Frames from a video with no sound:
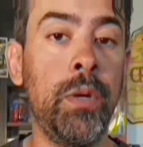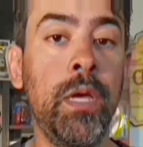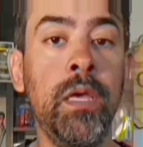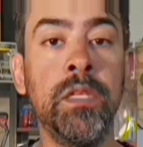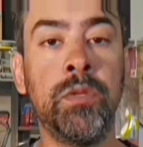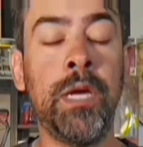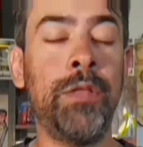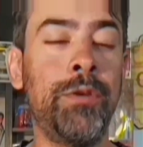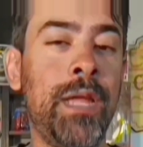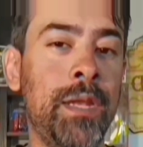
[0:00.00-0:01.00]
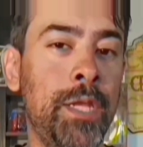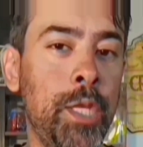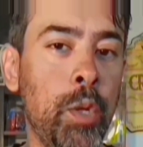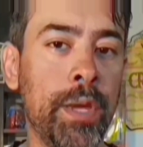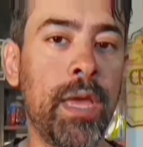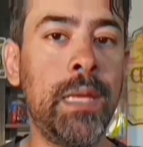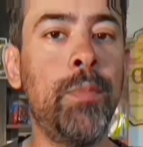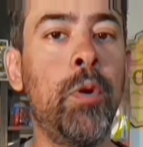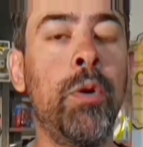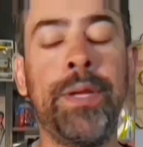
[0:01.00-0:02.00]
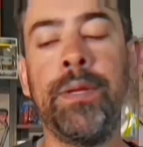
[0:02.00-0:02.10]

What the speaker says: So now they're not in New York anymore, and